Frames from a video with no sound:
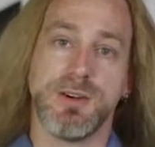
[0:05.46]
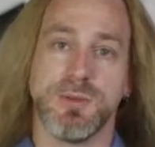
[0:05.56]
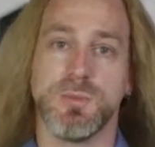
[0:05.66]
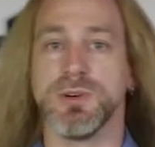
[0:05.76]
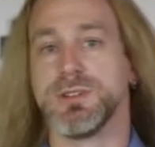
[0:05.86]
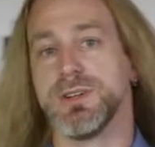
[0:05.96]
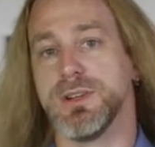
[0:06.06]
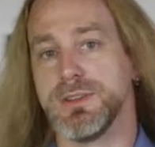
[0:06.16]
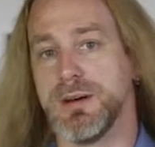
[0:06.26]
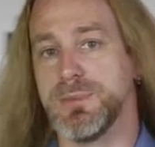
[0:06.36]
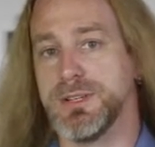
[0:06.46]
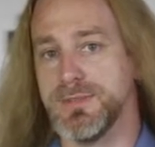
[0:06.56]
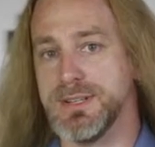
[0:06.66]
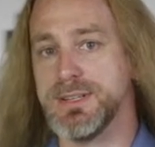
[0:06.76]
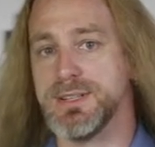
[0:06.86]
other books on the topics of
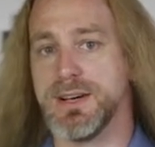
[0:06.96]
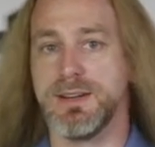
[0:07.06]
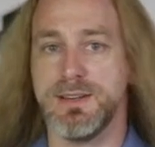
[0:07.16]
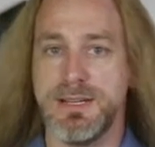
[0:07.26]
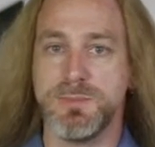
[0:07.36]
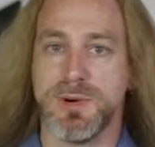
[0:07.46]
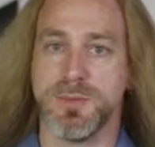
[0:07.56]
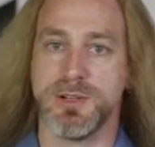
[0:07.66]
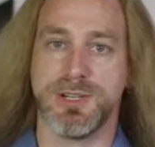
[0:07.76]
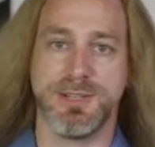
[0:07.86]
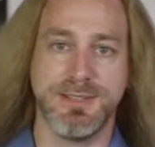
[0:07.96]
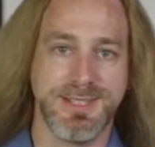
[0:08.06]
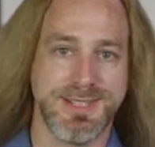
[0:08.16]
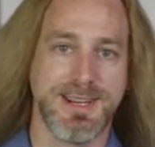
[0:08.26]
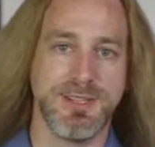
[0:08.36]
InDesign, e-publishing,
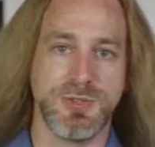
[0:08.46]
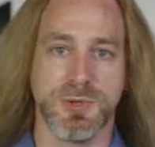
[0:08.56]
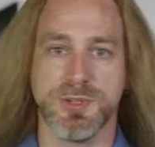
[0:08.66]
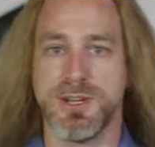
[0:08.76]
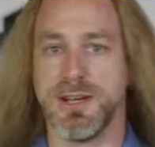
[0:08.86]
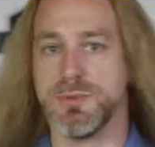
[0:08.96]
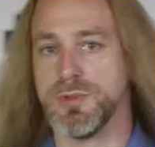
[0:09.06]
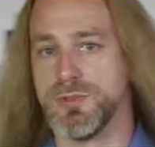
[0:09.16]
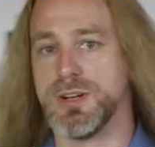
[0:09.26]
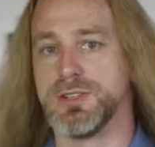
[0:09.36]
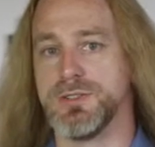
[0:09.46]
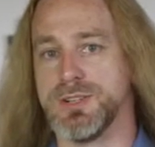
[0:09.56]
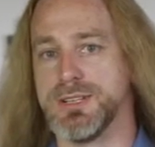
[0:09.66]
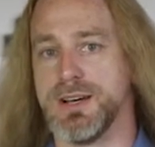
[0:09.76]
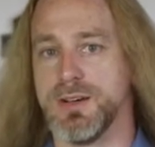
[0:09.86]
design tools, and professional
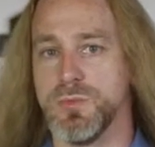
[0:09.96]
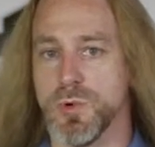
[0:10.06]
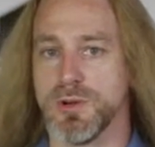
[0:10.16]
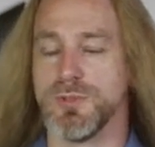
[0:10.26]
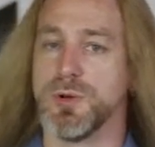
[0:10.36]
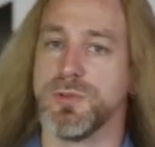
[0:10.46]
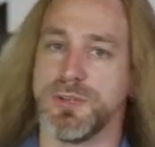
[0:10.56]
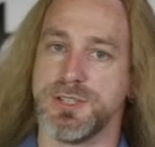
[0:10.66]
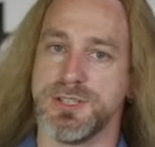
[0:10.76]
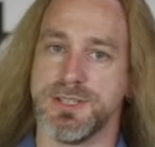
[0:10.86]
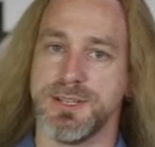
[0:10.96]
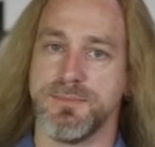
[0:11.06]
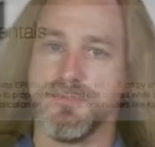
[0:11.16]
design workflow efficiency.